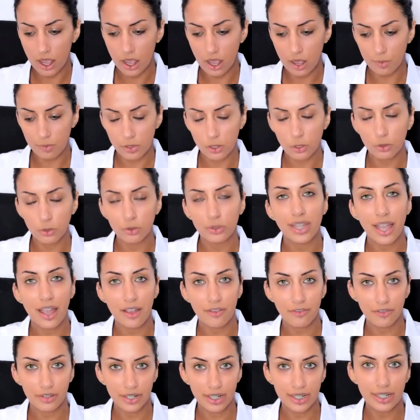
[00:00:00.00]
You'll
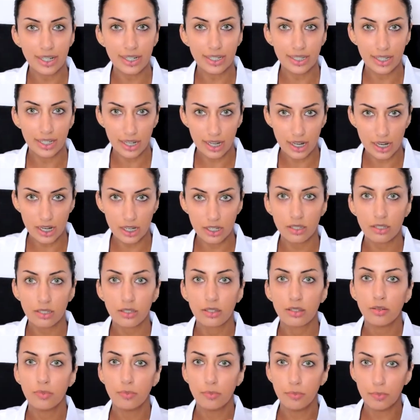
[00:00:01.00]
definitely need to eat
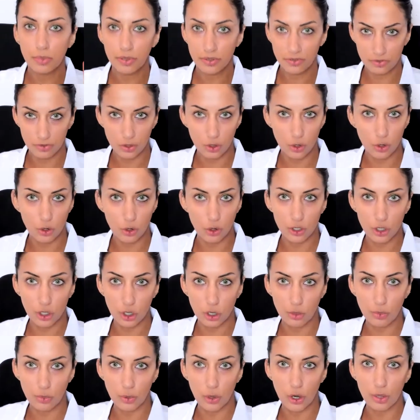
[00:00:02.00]
before
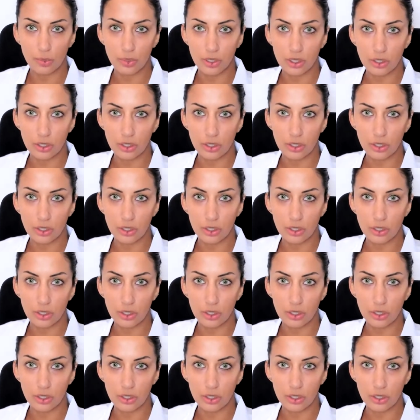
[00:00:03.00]
your appointment,